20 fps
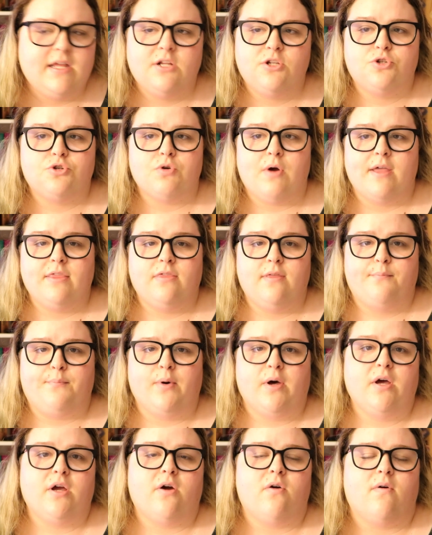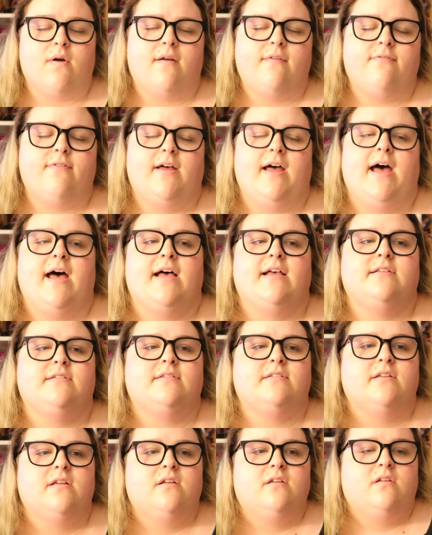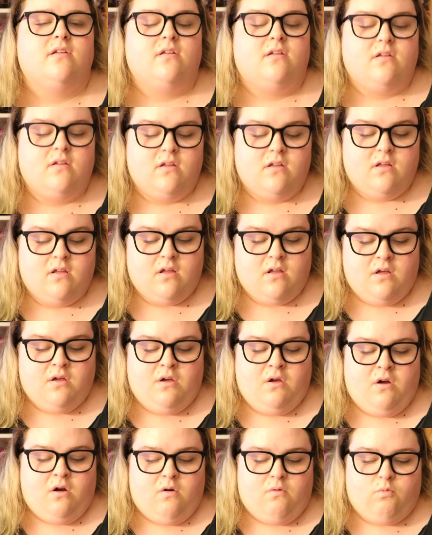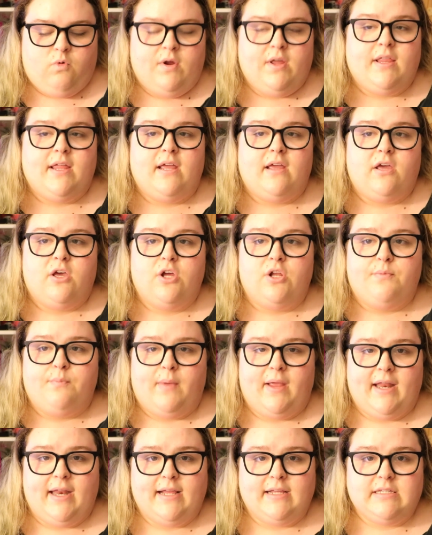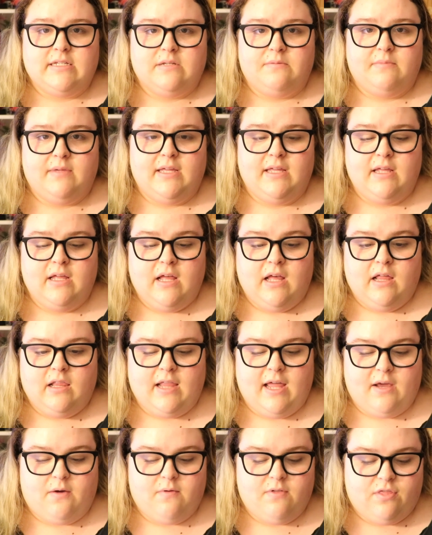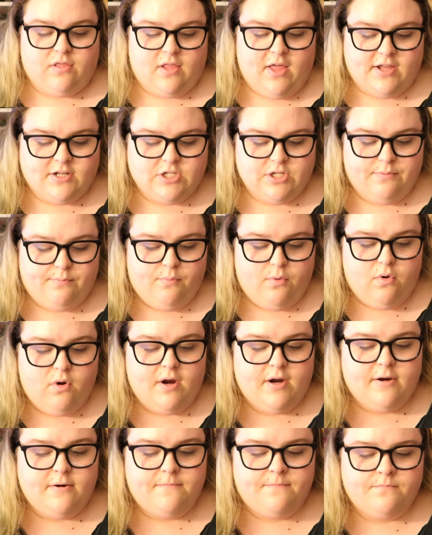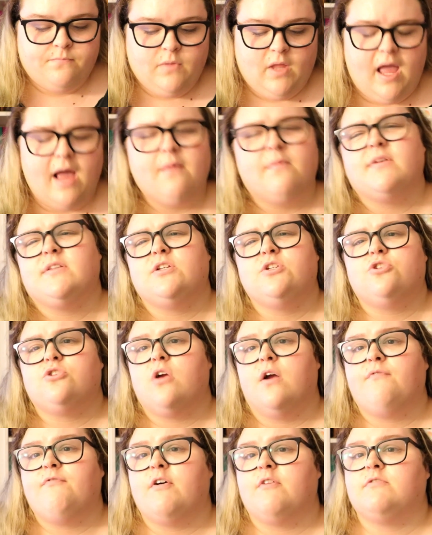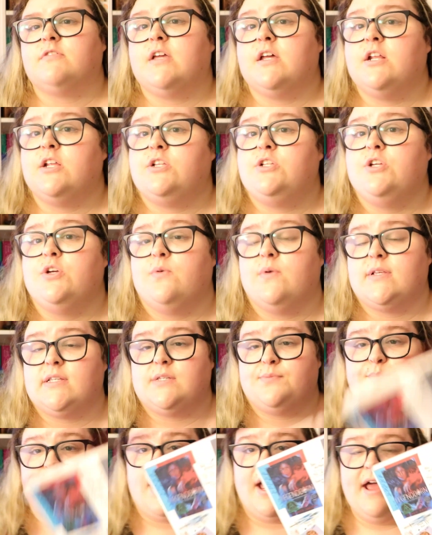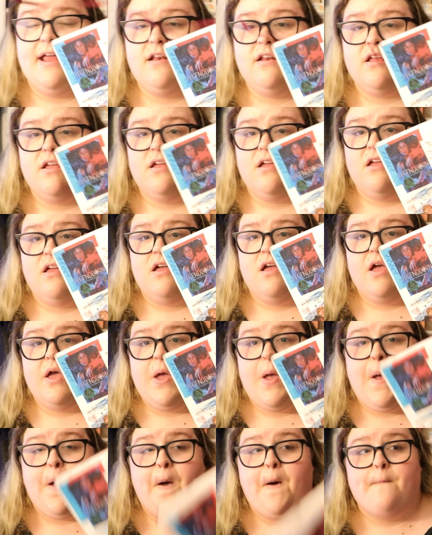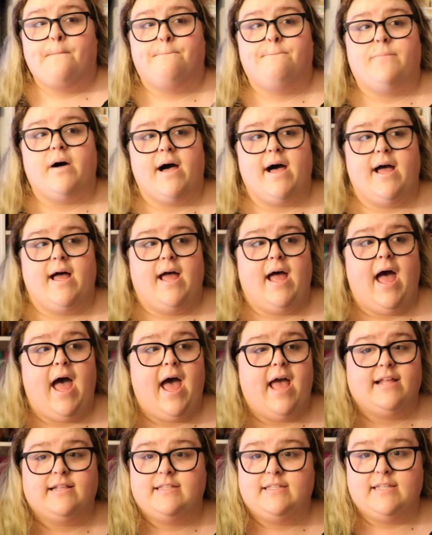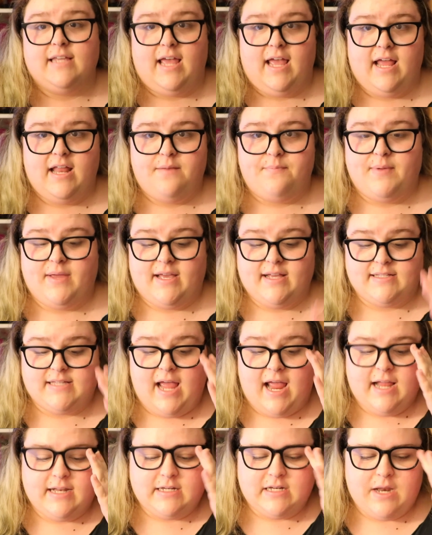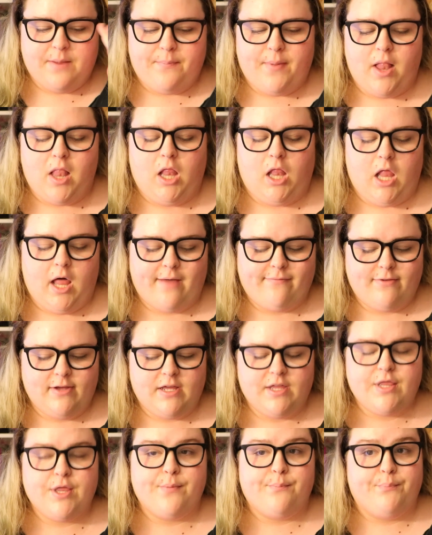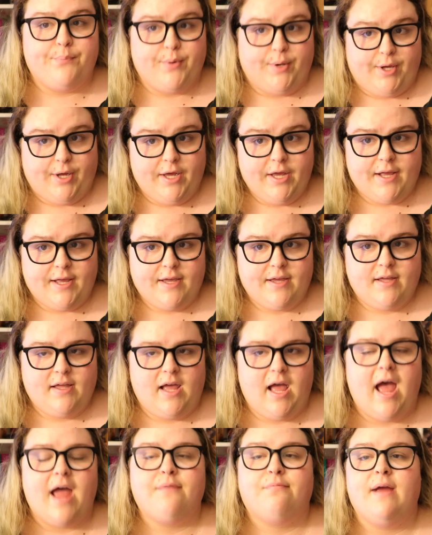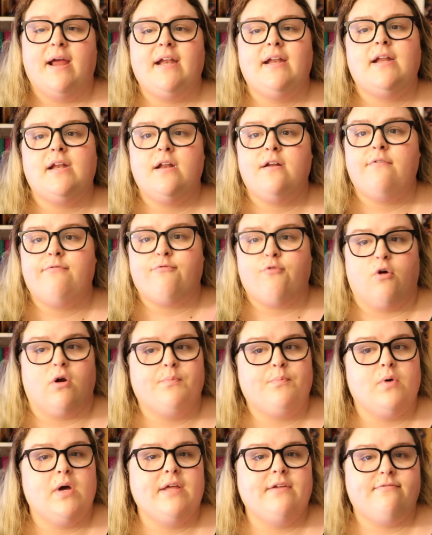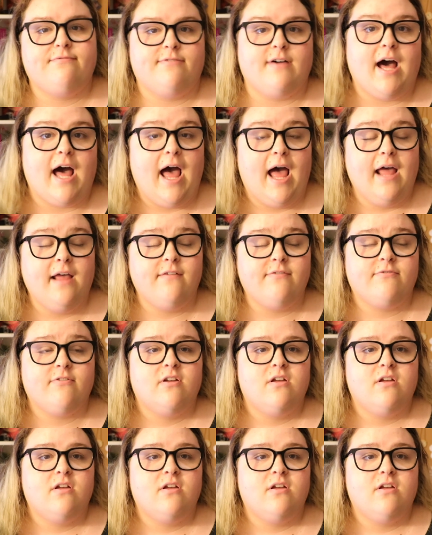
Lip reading: enjoyed the book or if it has really good meaning to me. Like with Legendborn, I wasn't sure if I was going to do a spread, but I did because I ended up loving the book. I rated it a 4.5,